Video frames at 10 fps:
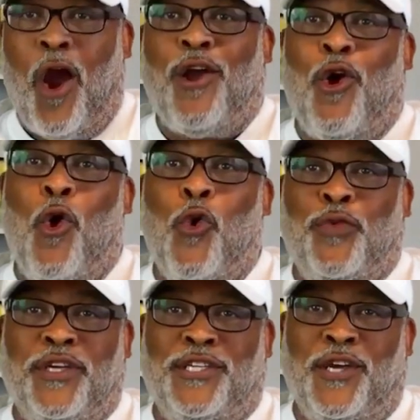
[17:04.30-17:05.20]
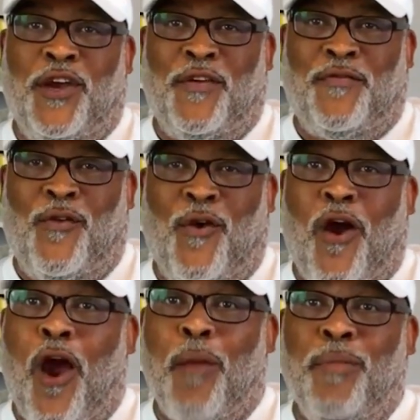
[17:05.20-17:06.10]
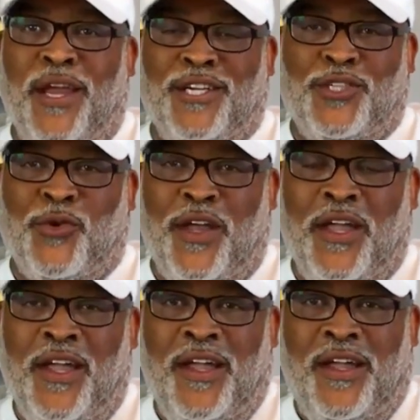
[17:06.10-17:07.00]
our goal this year for our ministry